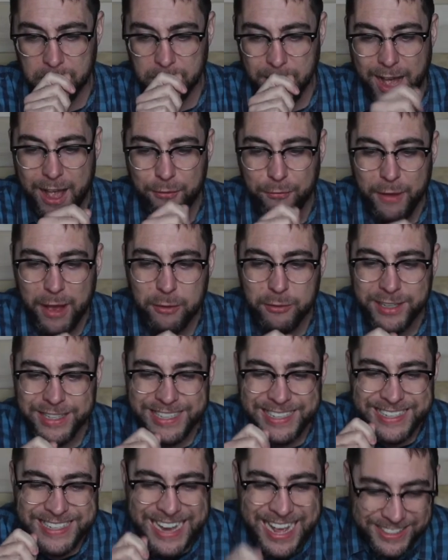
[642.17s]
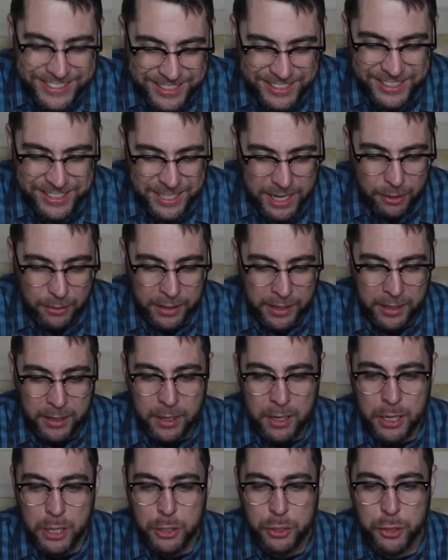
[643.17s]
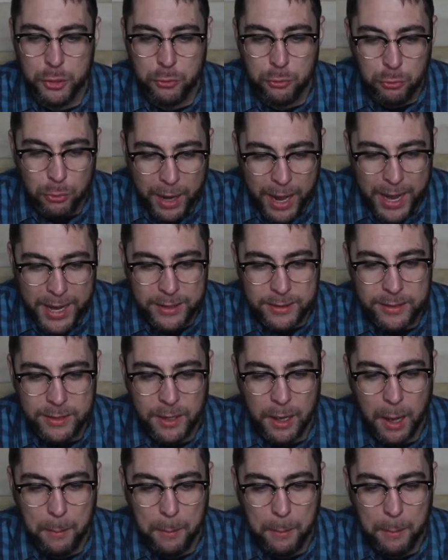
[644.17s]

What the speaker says: I found it necessary to write